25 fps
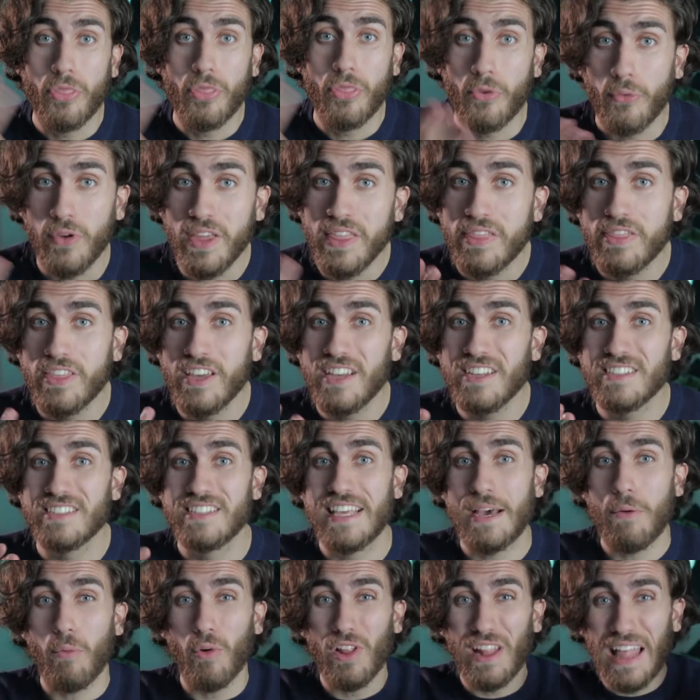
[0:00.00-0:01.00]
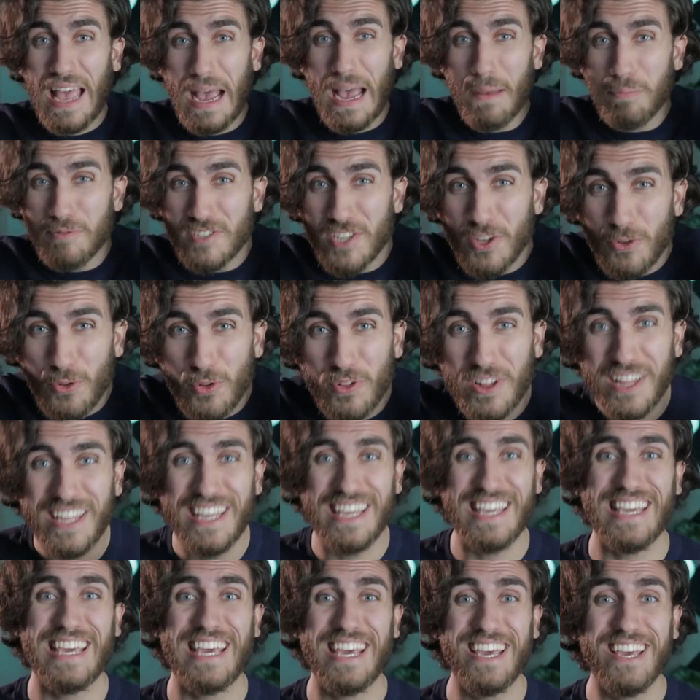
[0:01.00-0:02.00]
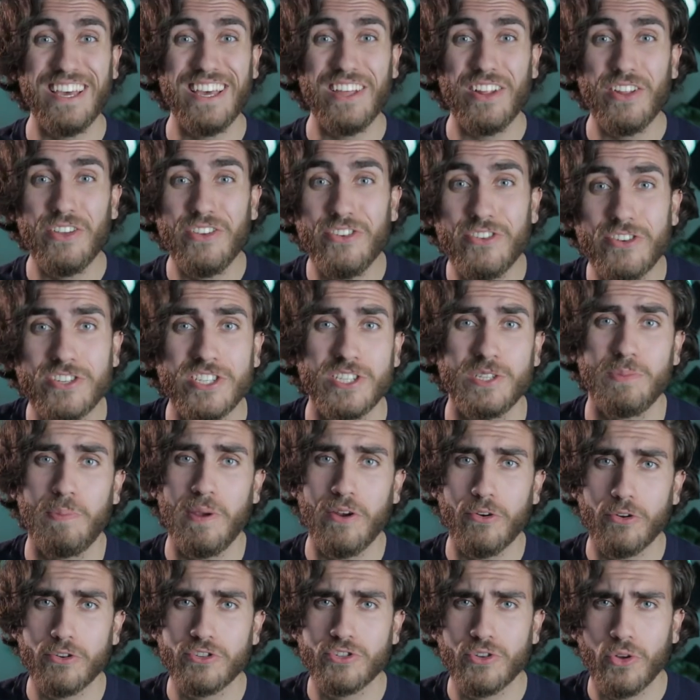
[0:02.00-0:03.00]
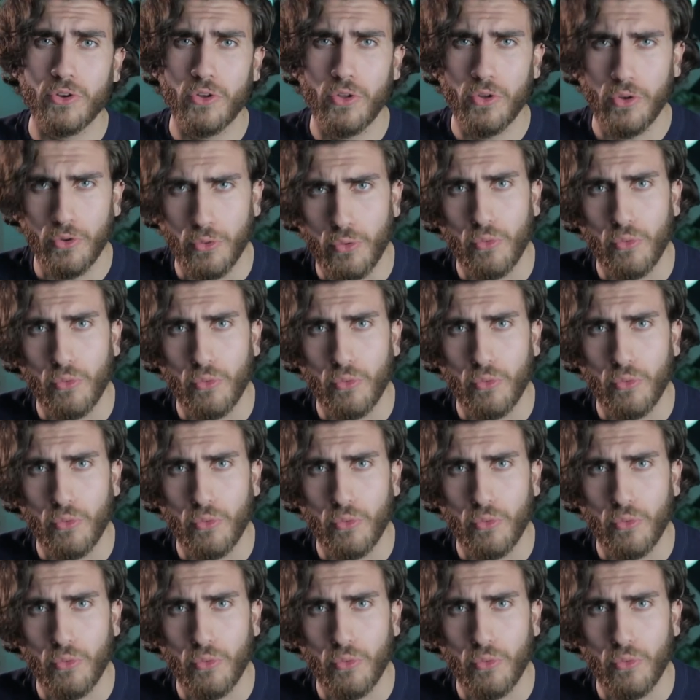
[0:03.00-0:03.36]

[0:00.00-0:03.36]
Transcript: three things that will absolutely kill your spiritual